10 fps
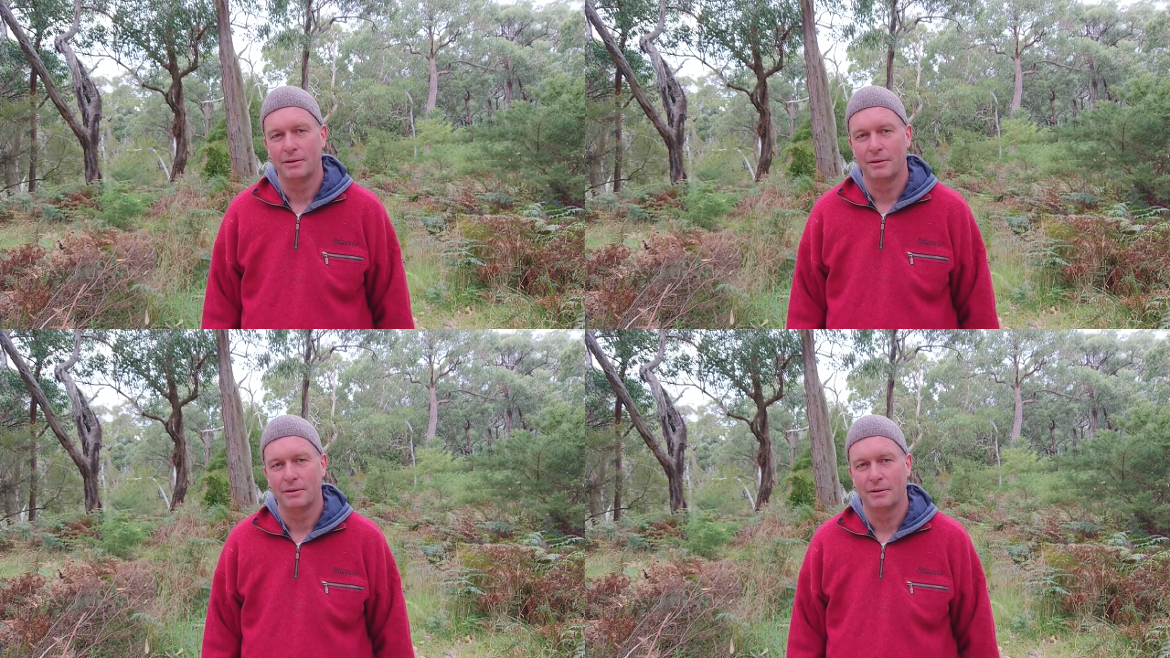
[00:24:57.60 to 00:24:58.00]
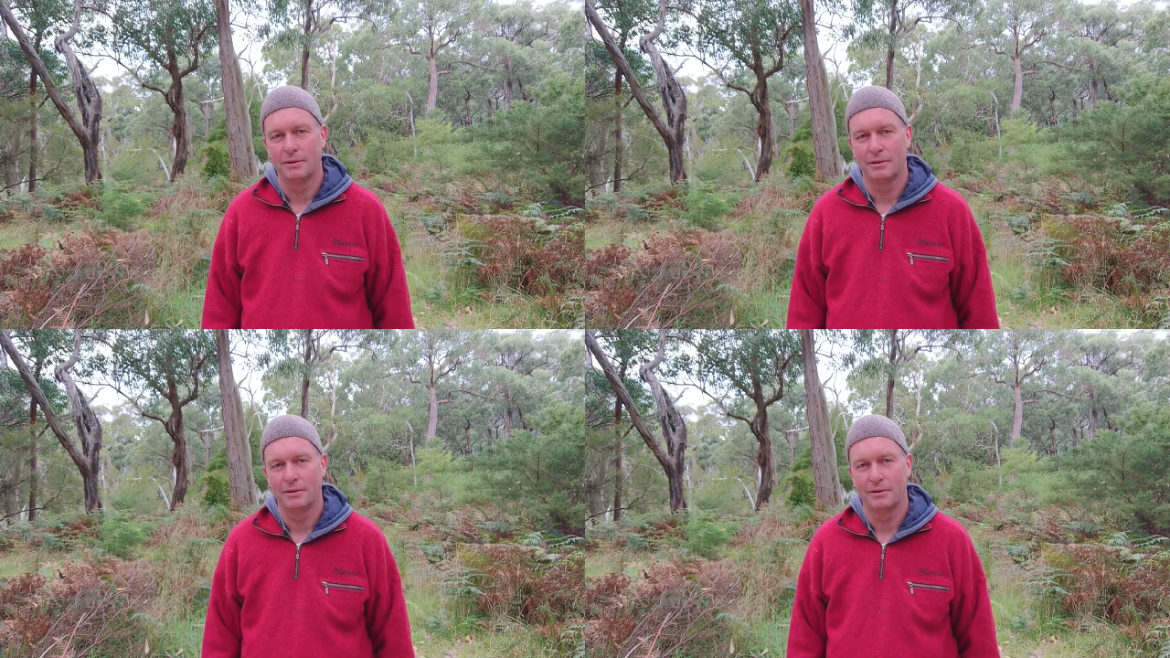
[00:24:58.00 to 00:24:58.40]

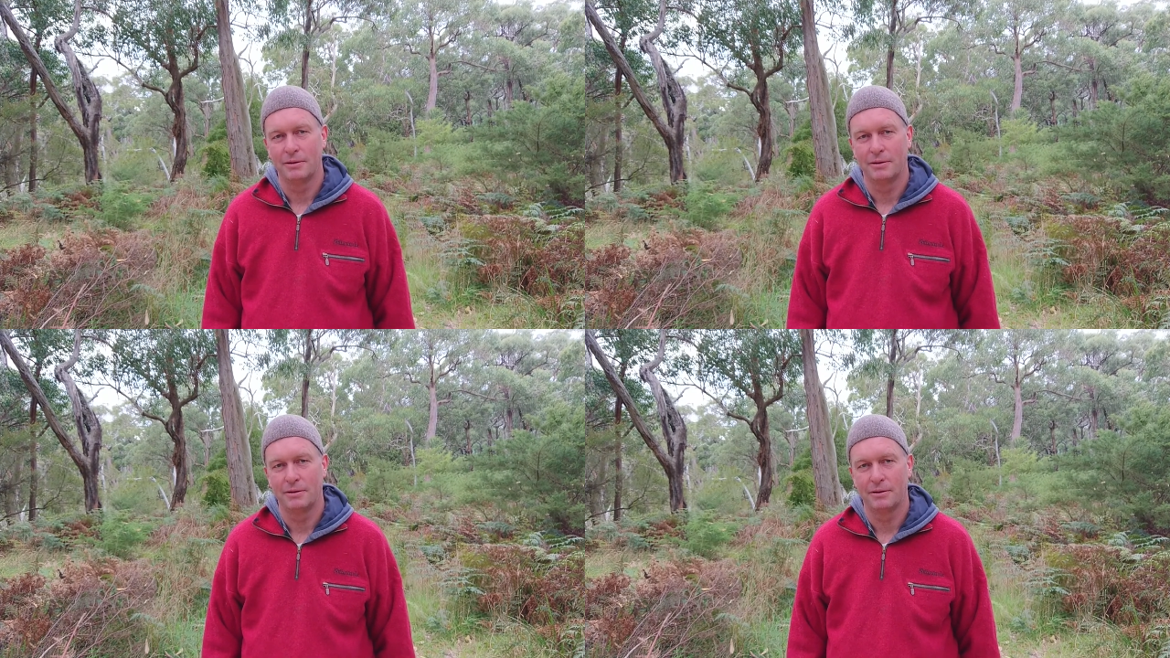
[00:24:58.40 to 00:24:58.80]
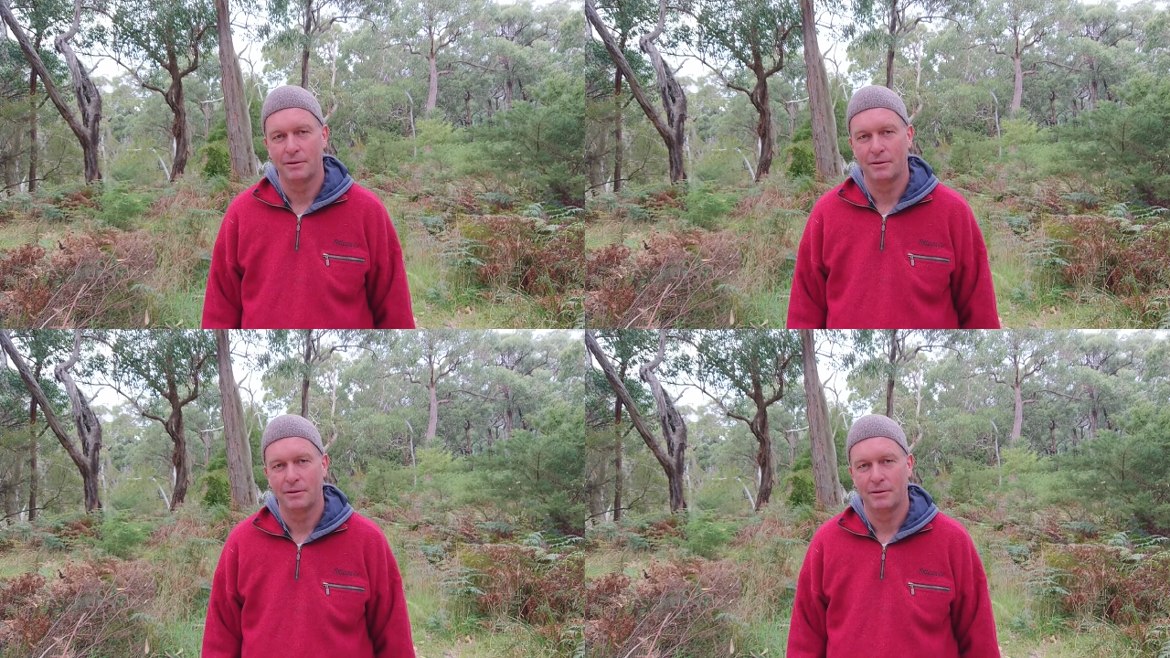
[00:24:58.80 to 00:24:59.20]

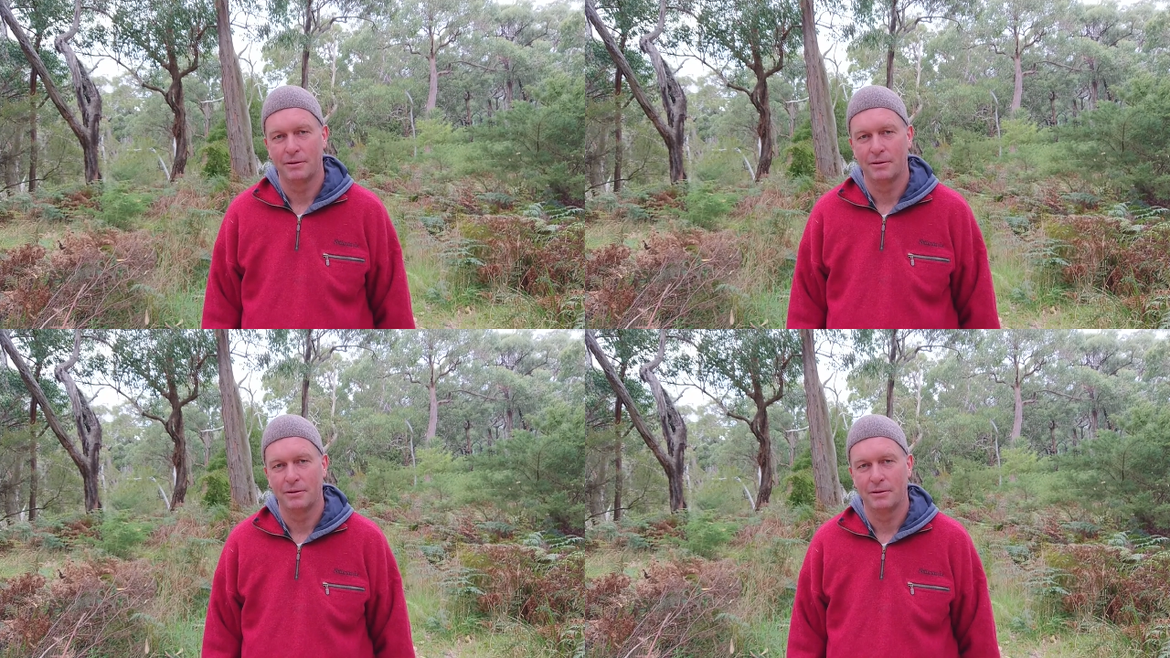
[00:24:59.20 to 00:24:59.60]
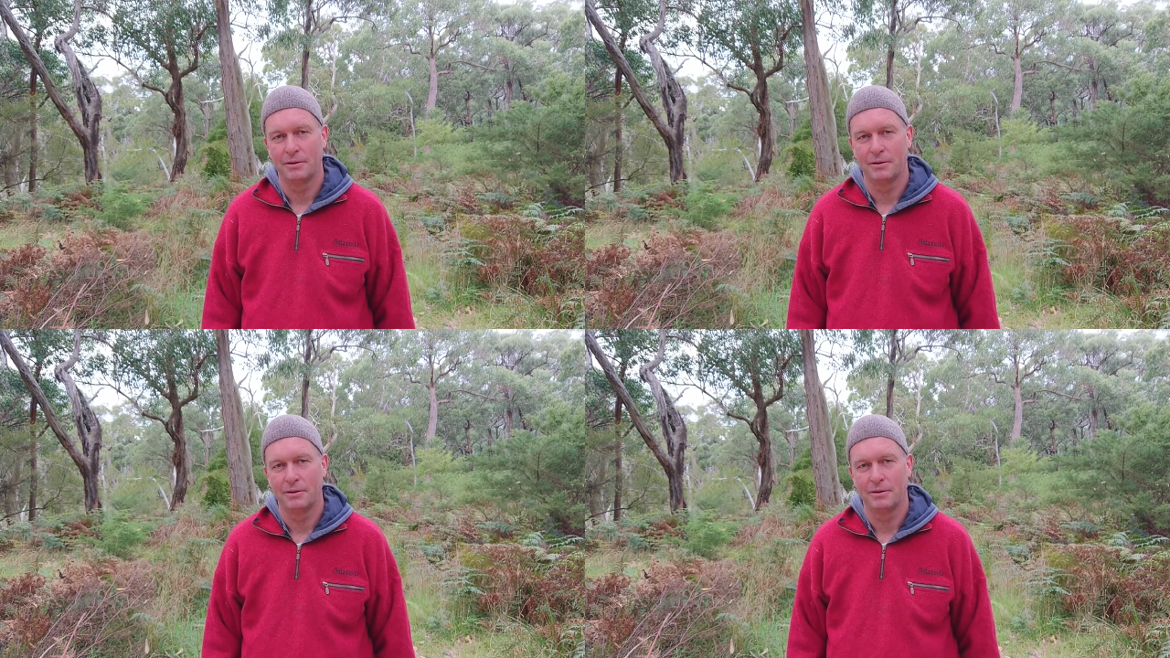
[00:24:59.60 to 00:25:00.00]

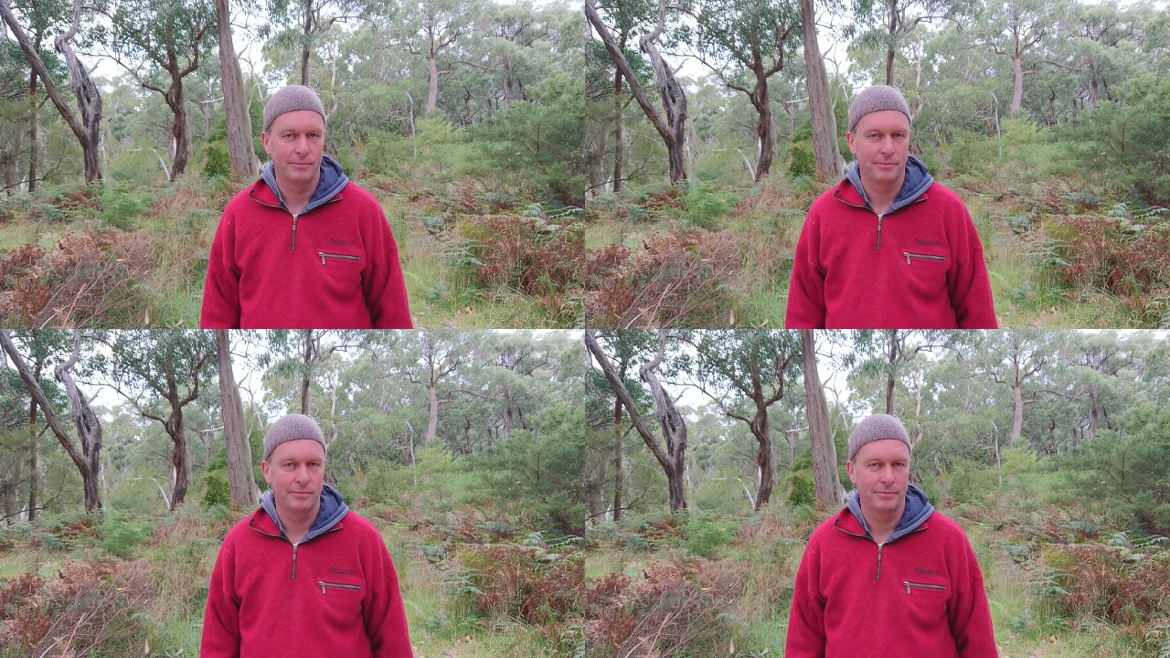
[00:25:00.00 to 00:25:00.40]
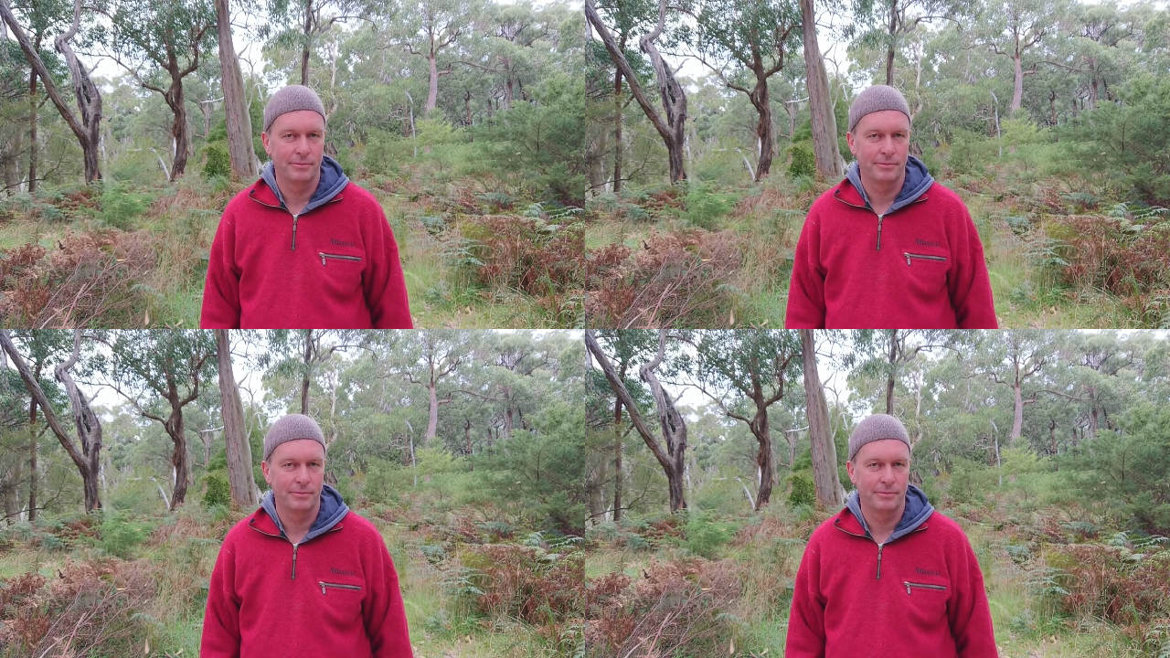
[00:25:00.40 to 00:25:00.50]
Nobody speaks.